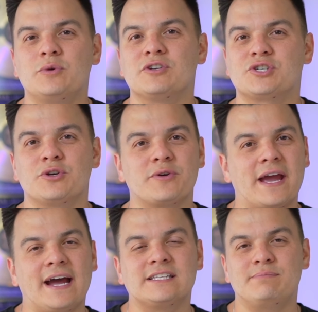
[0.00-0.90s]
is show your
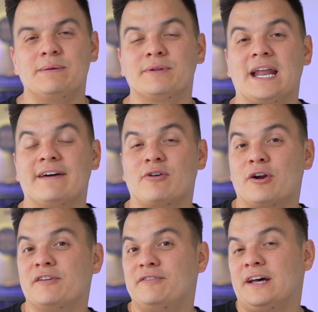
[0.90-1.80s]
ad to people that have
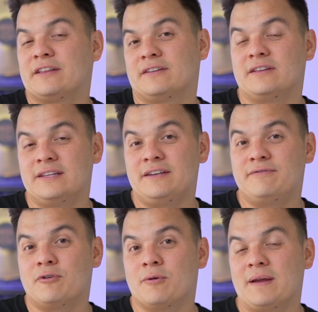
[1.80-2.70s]
already filled out the lead
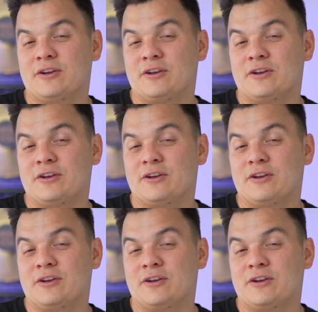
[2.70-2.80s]
form,